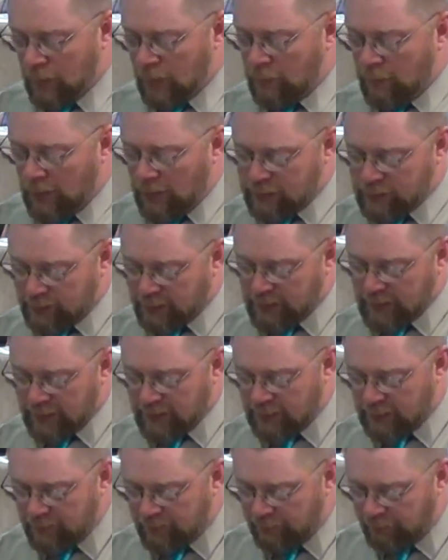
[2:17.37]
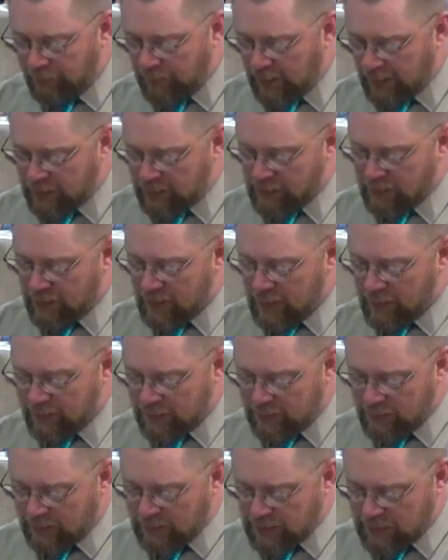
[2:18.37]
possibly next le
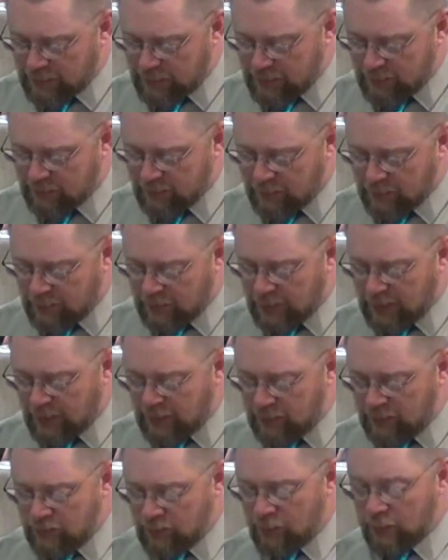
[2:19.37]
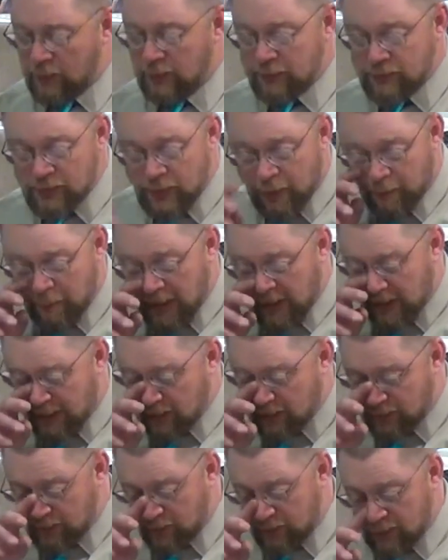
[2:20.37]
lesson I get into, we're going to jump back
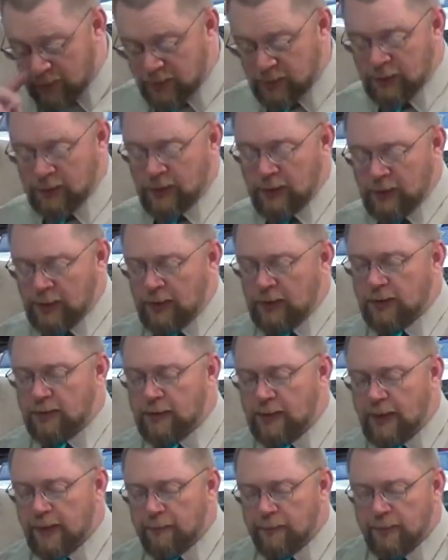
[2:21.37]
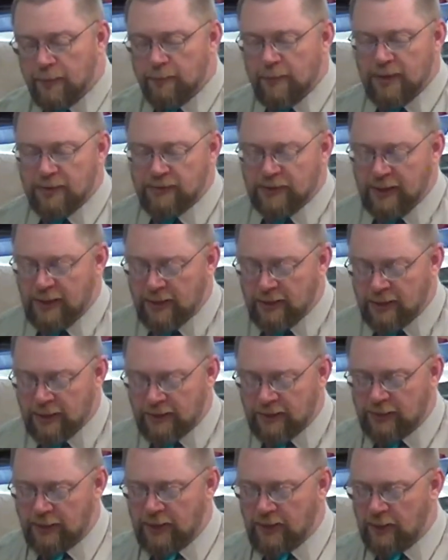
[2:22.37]
into it, grab the messianic
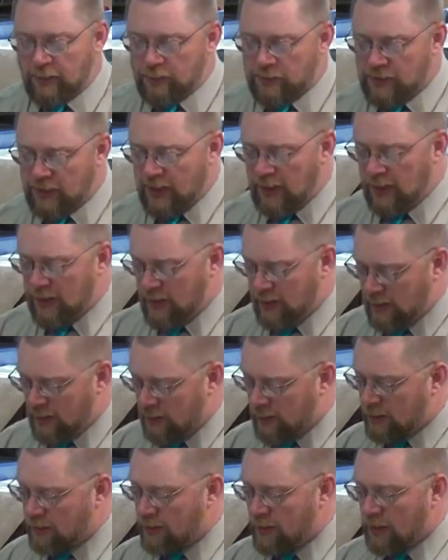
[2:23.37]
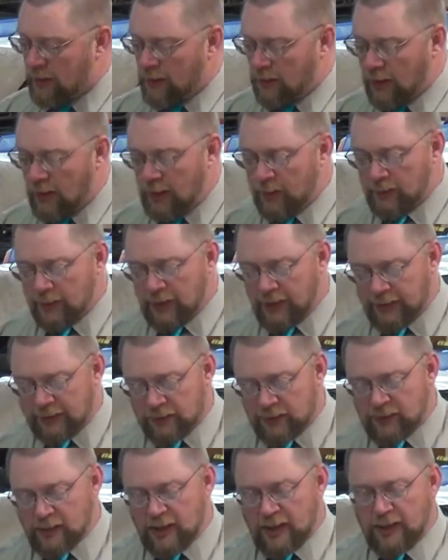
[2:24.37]
themes, and then I would like
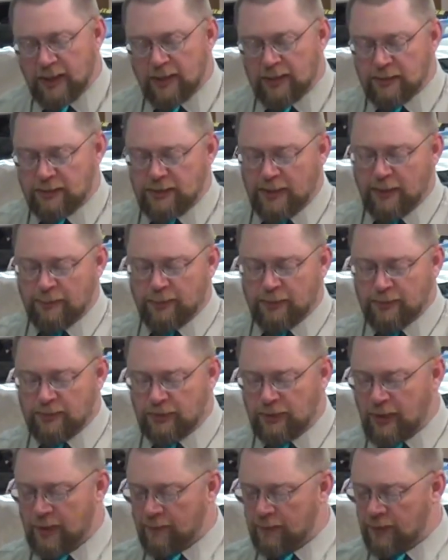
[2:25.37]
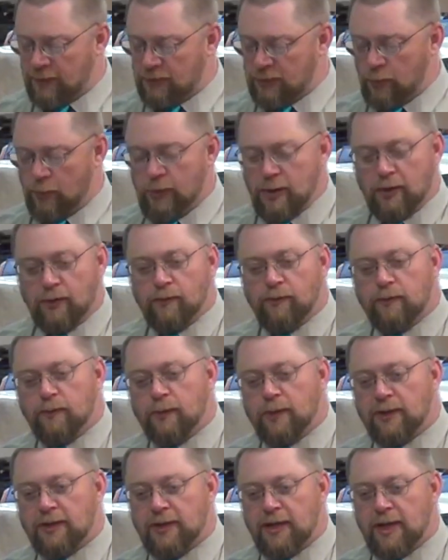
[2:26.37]
to tie in chapters 11 and 12
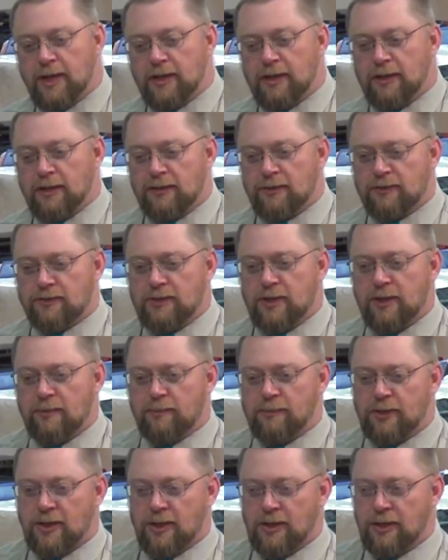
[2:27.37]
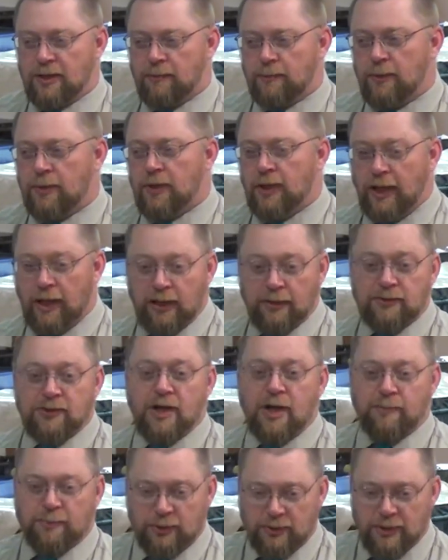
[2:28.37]
with that at the same time, and
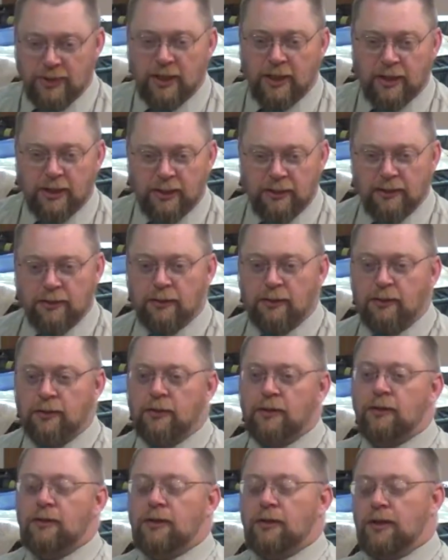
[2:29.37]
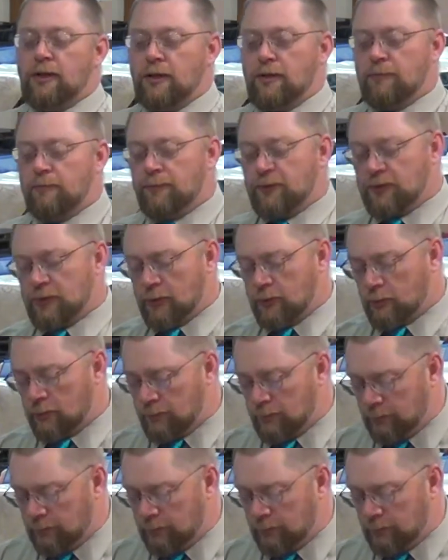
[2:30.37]
chapter 9. Um, so